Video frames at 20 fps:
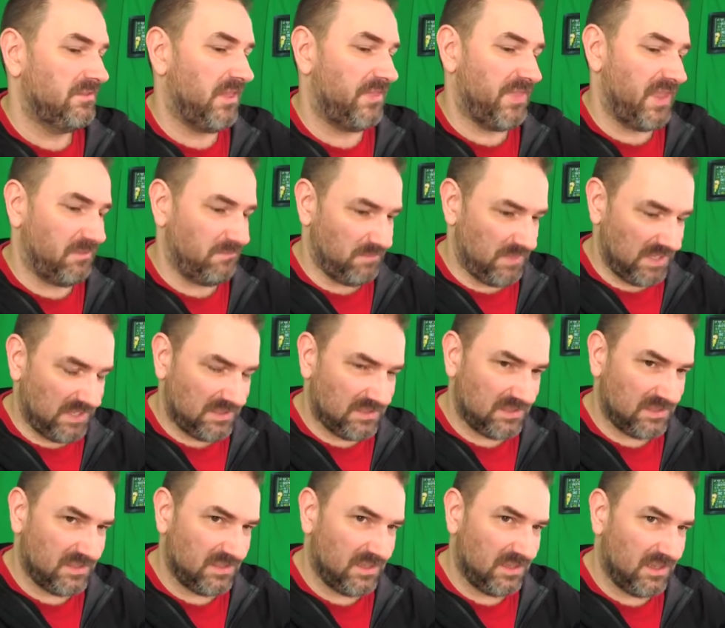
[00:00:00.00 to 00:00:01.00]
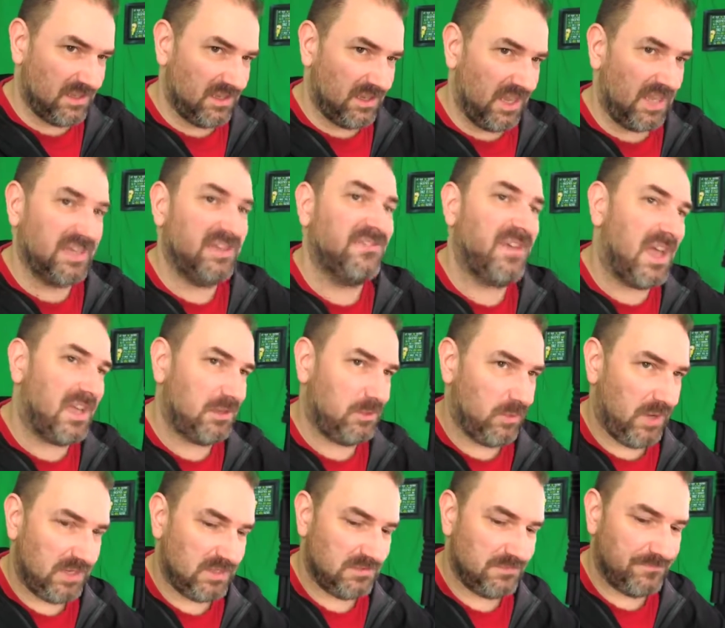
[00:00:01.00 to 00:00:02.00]
that they meet and
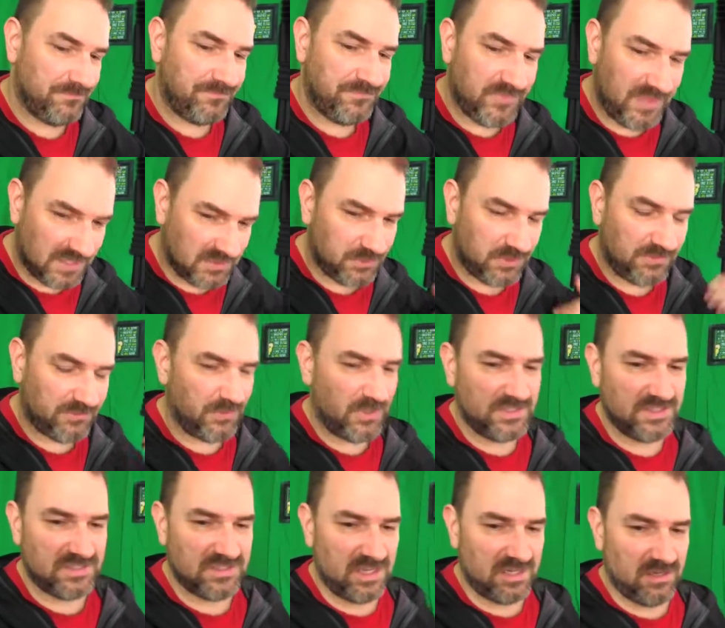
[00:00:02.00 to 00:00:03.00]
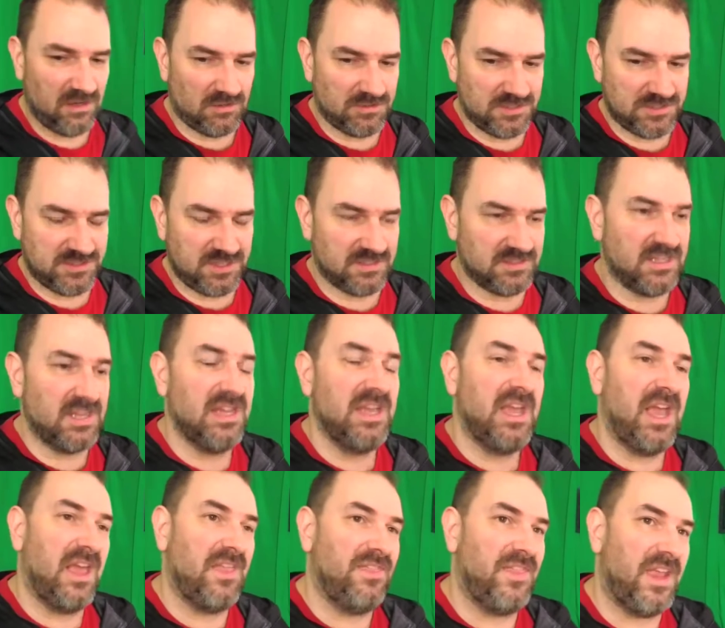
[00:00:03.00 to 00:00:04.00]
evaluate. That's what a forensic psychologist does.
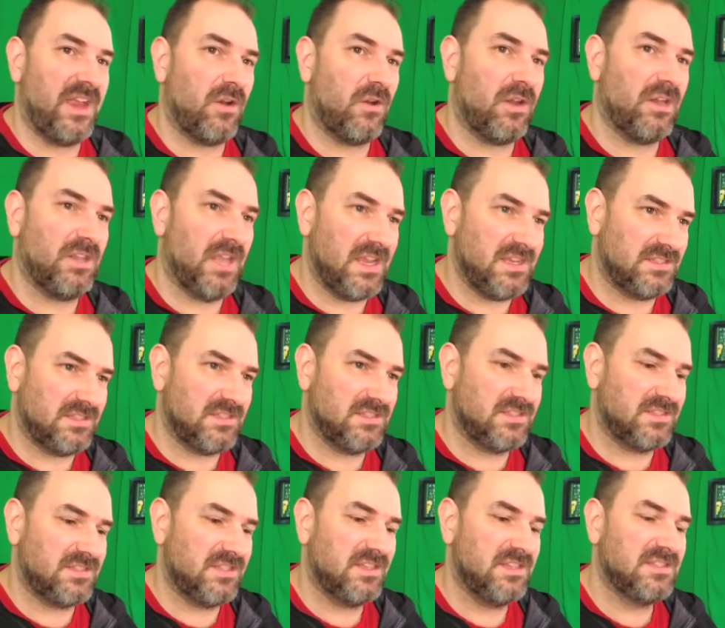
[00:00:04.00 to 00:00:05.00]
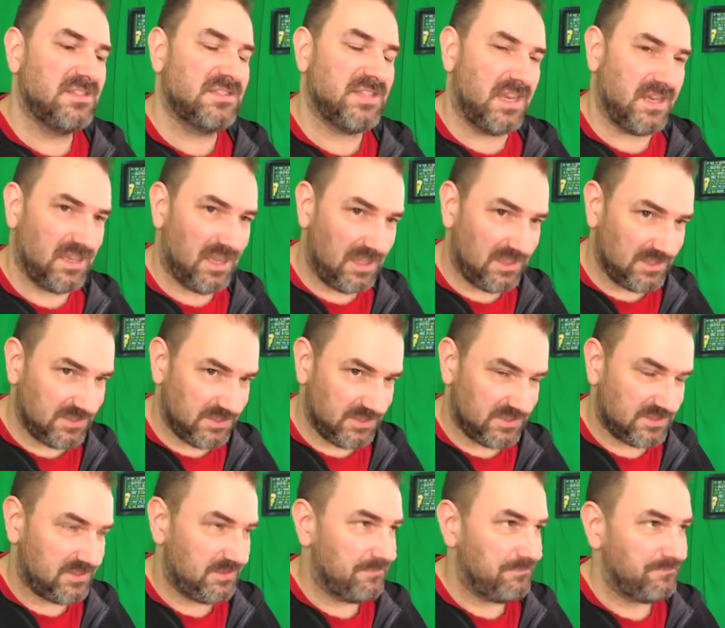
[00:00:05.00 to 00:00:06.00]
And they are a licensed
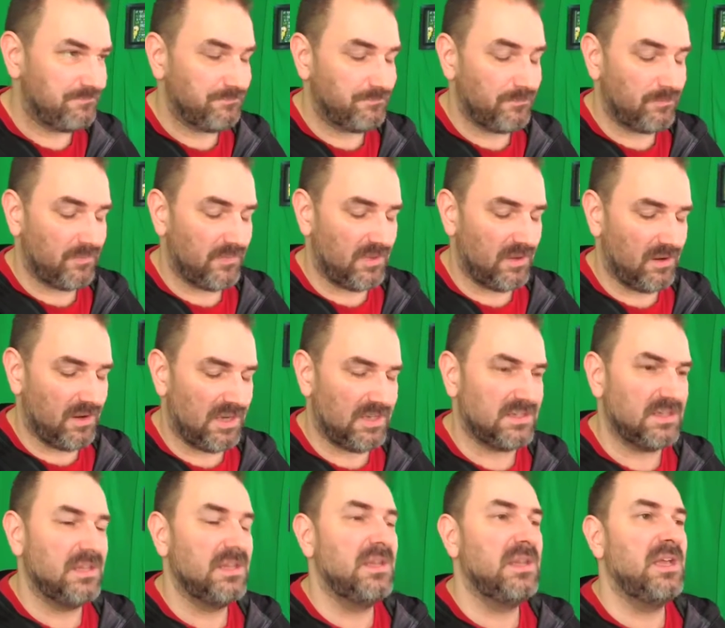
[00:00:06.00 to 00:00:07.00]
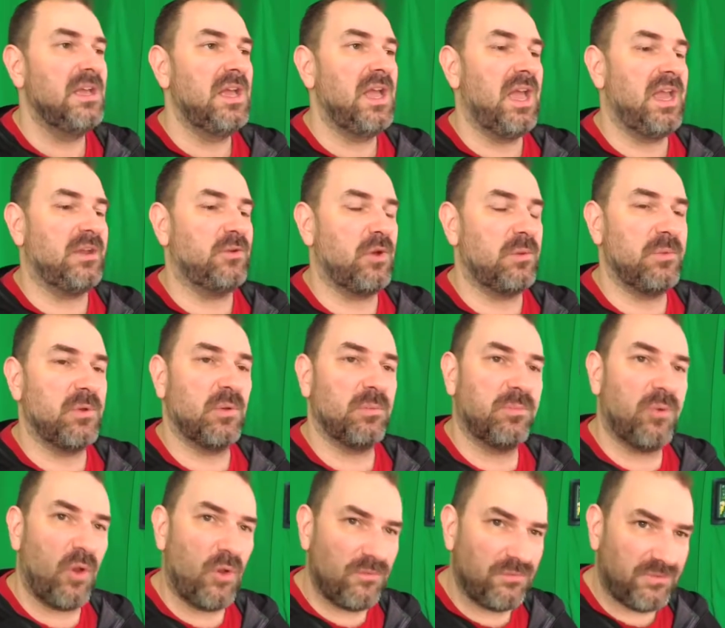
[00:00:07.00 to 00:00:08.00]
psychologist. All right? A criminal
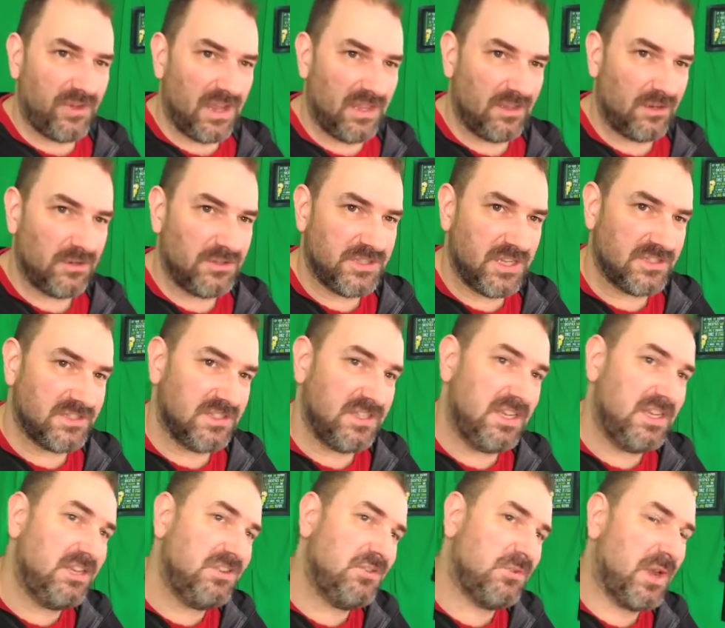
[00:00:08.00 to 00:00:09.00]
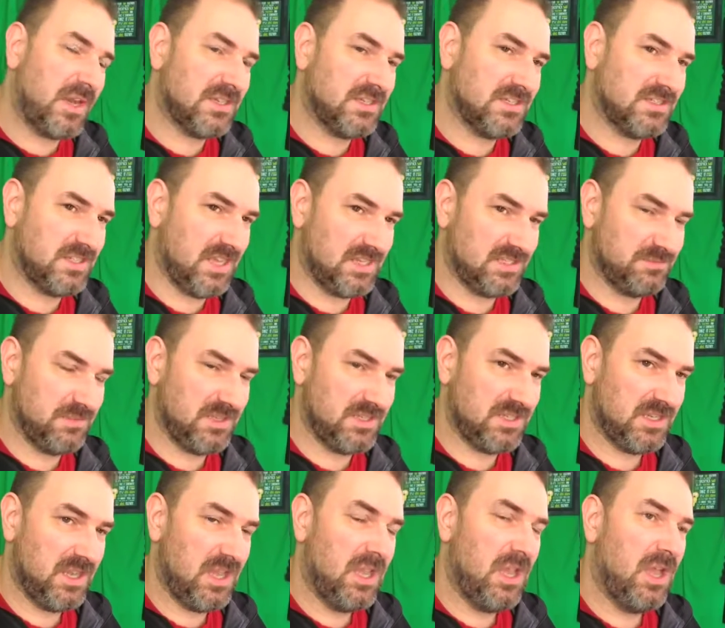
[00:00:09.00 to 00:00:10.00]
profiler does an indirect
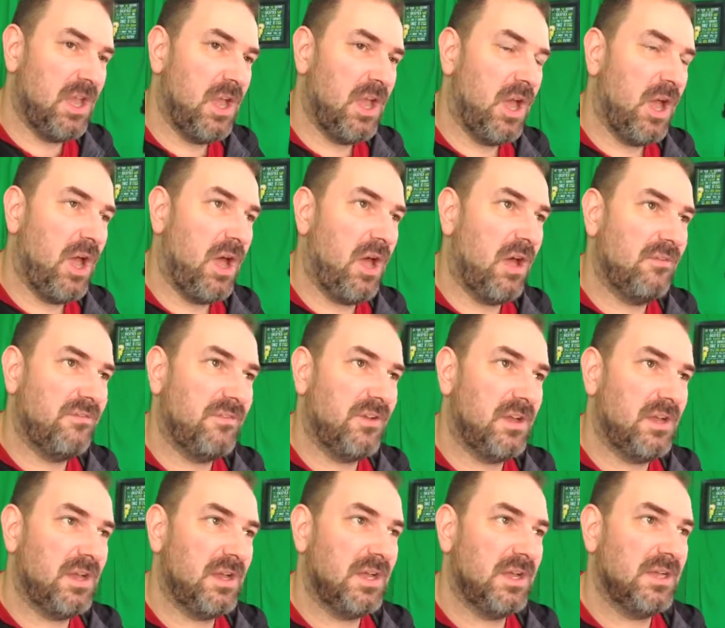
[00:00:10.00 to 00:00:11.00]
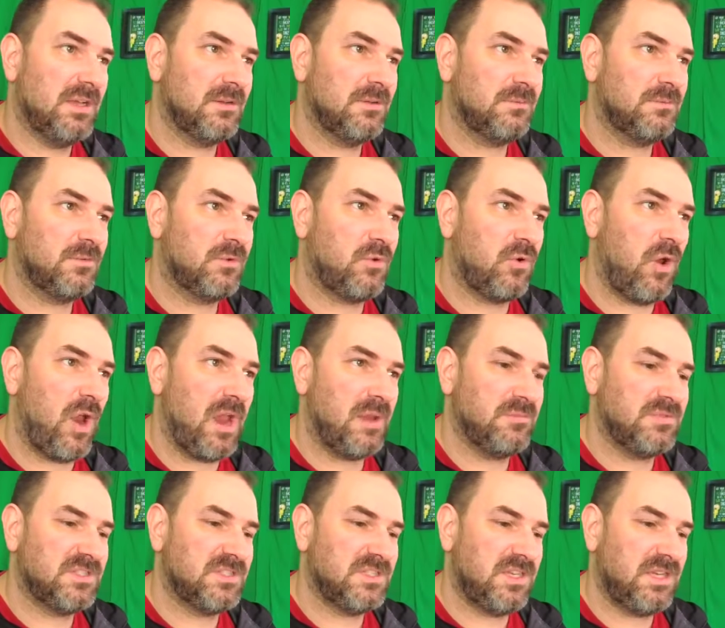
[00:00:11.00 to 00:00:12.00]
assessment of
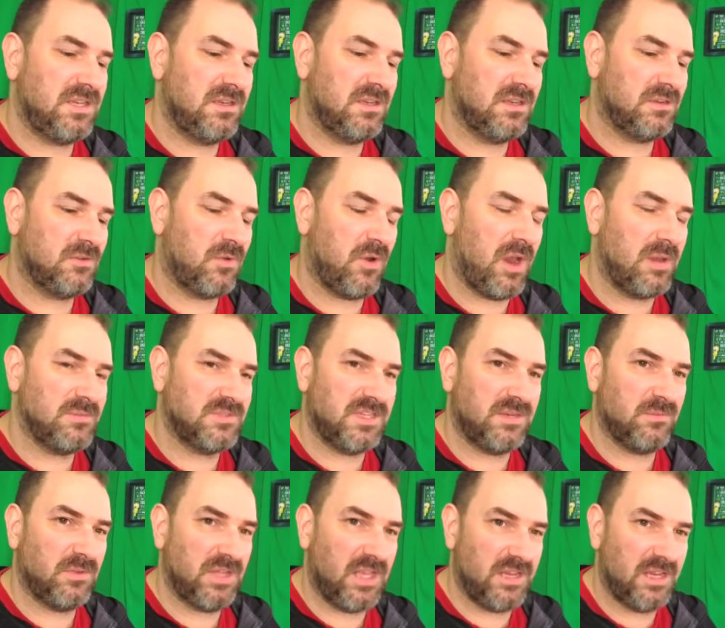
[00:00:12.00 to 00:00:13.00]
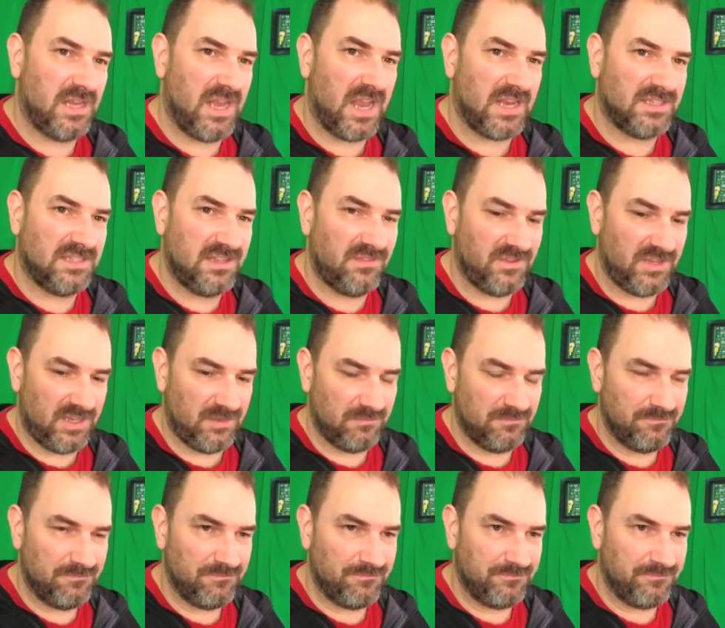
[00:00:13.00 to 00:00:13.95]
crime scene and crime scene related activity.